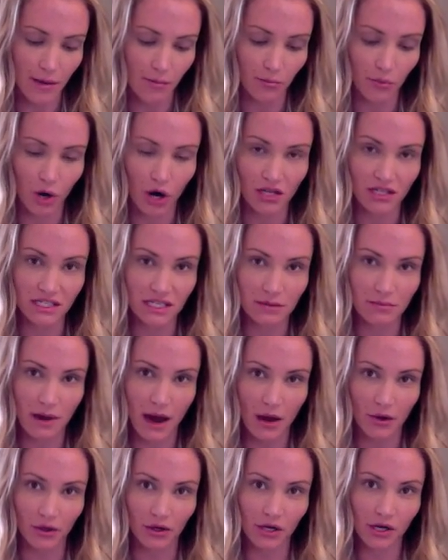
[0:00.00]
bronzing
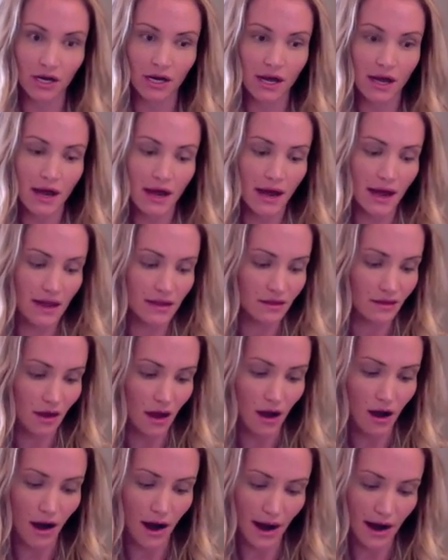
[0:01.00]
powder. And
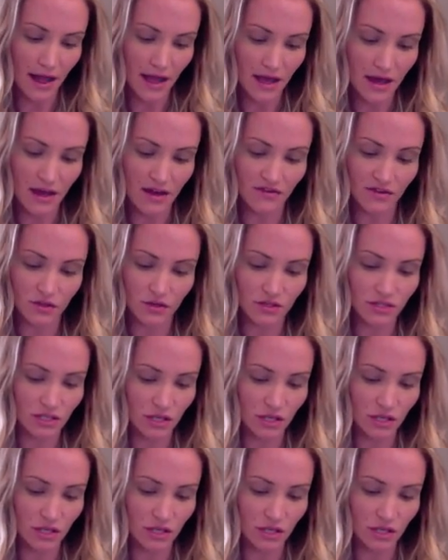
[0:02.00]
I have used